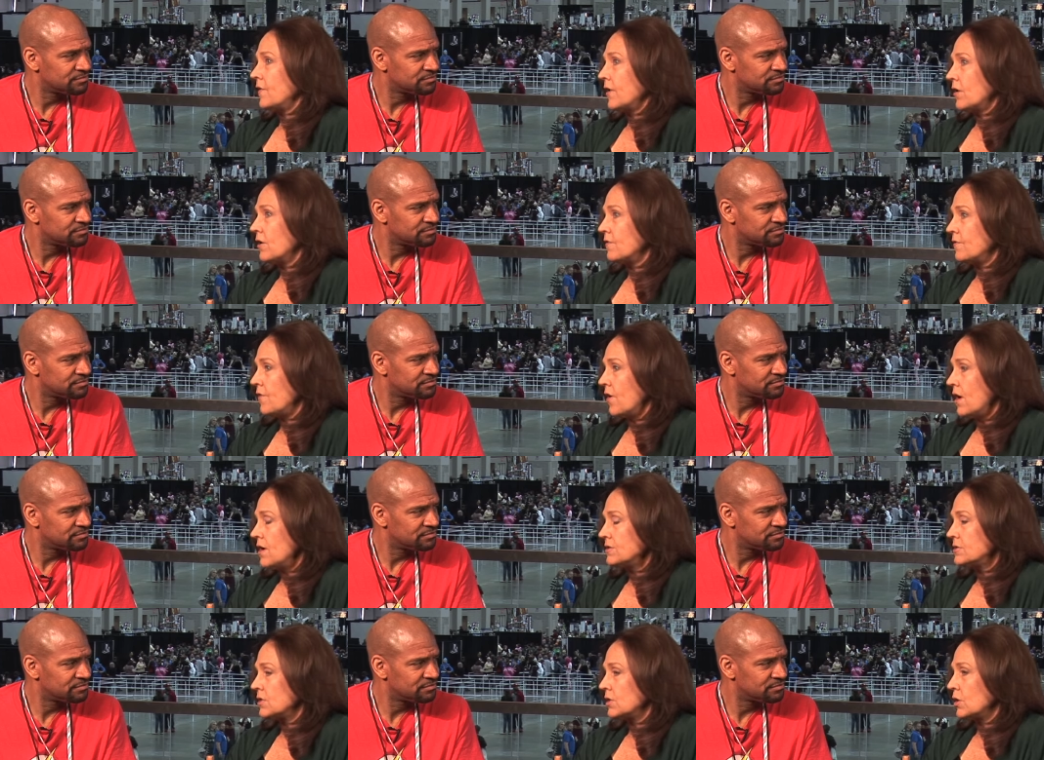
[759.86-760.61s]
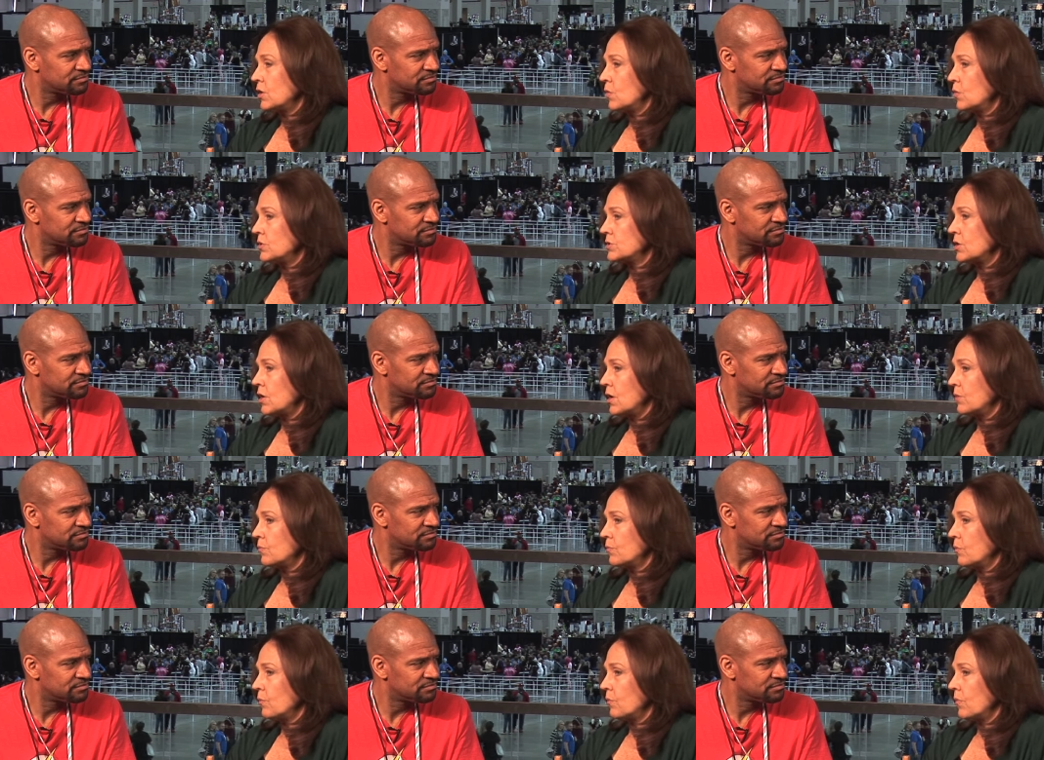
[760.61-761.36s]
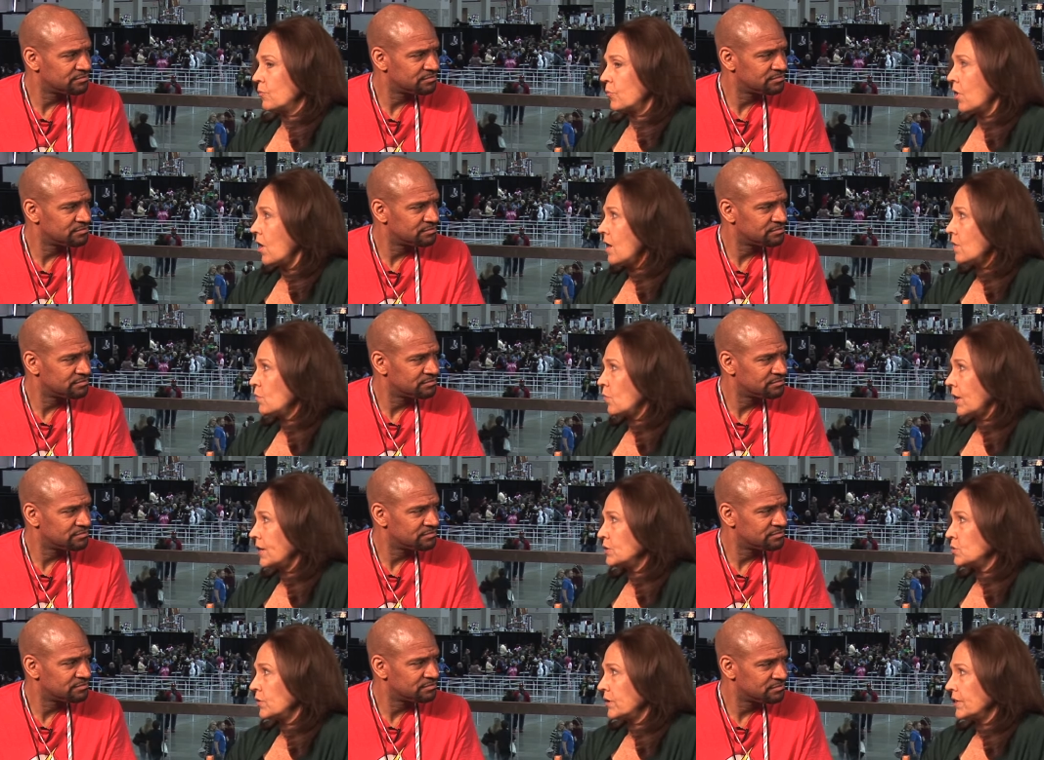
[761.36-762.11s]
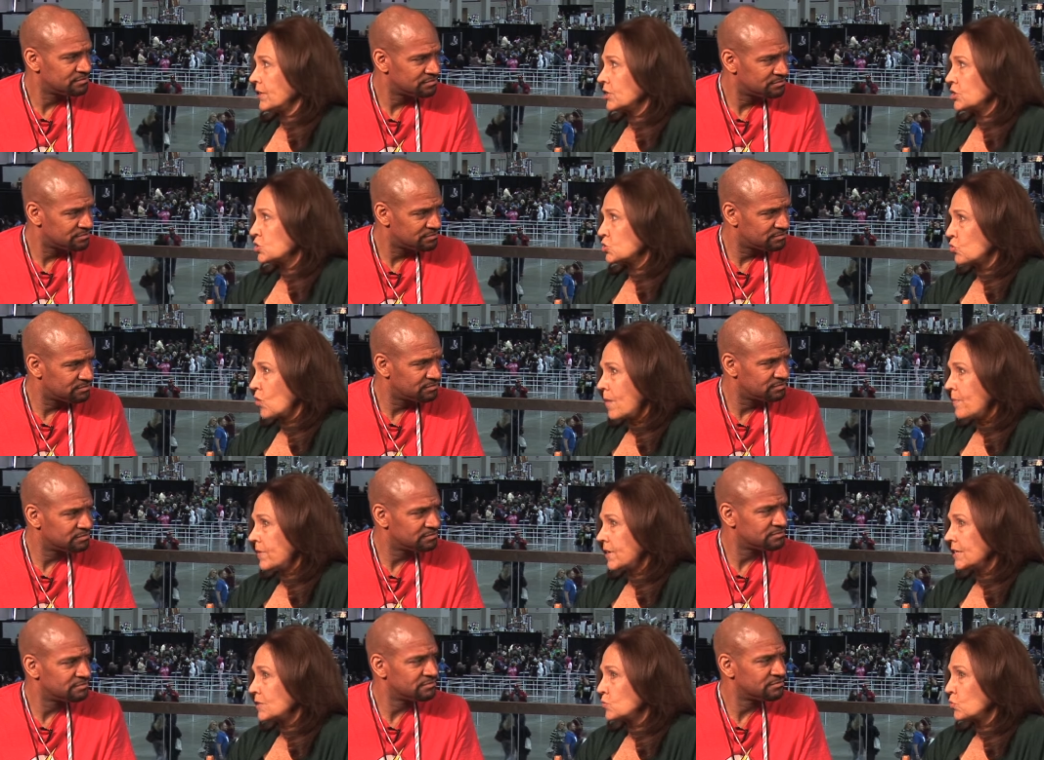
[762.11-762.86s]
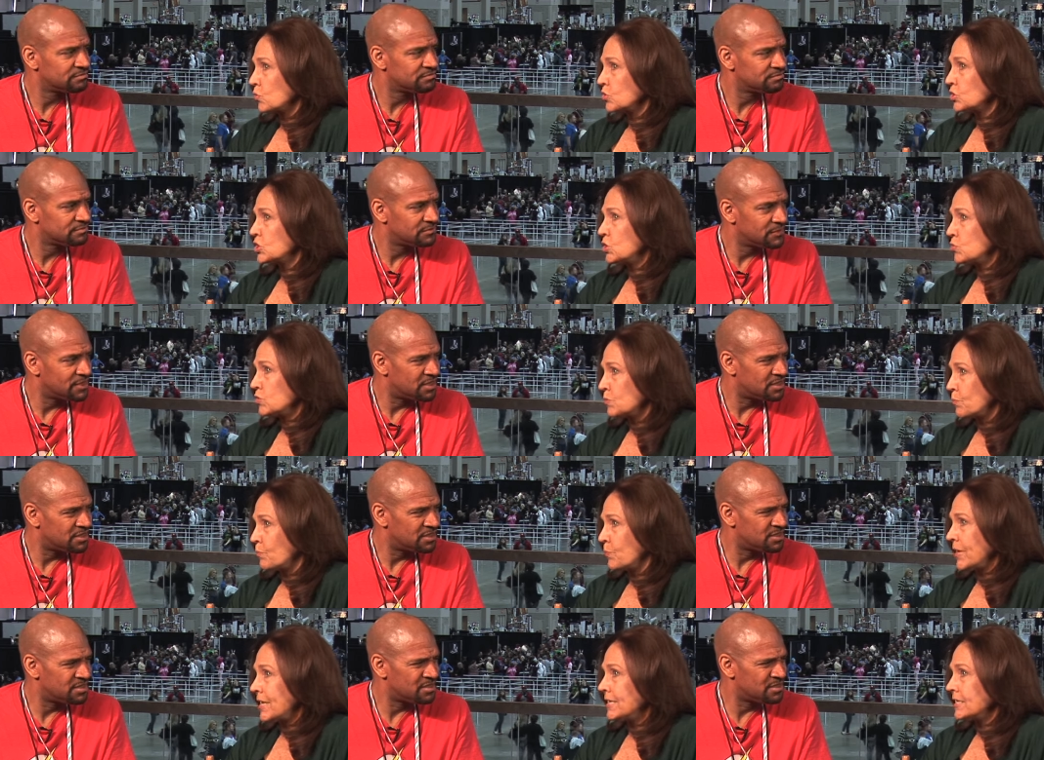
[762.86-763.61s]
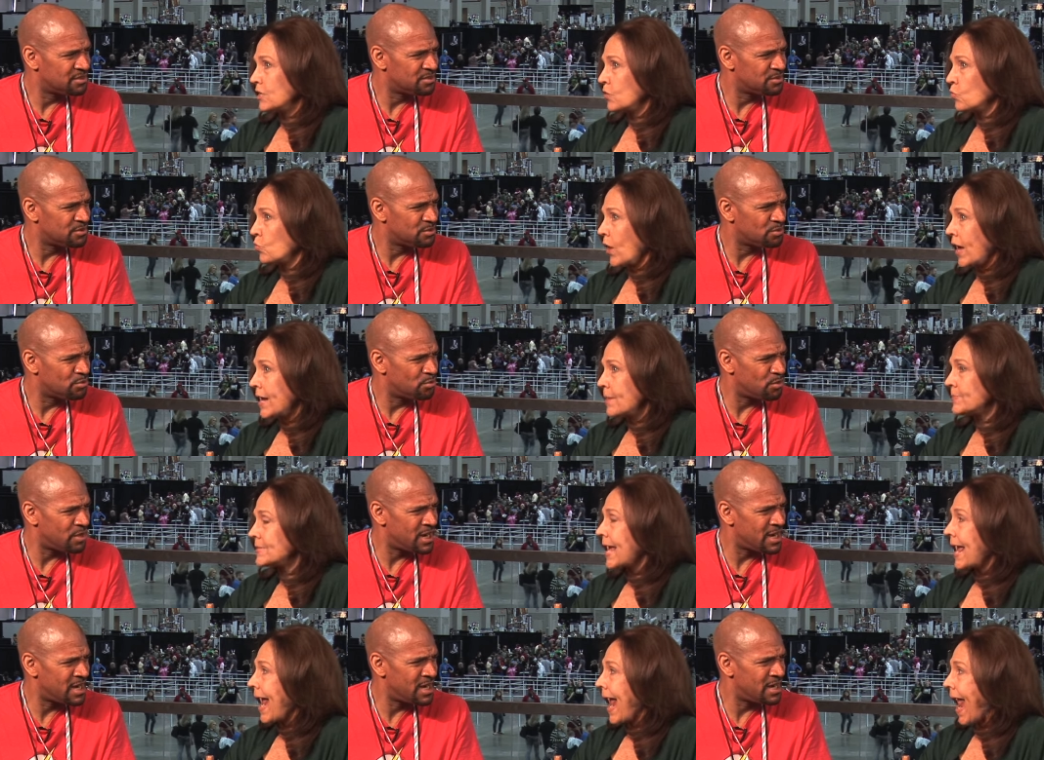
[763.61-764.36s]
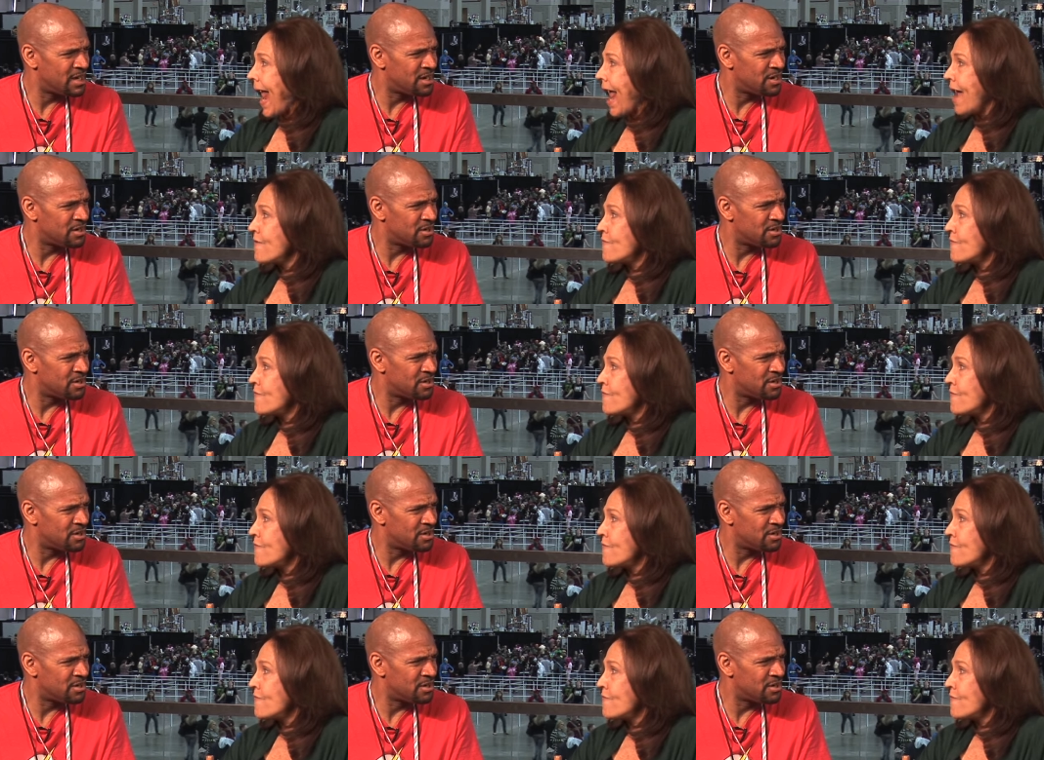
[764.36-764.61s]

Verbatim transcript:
Speaker 1: Farrah Fawcett who was on Broadway doing Extremities where she was oh, beaten and oh, raped wow.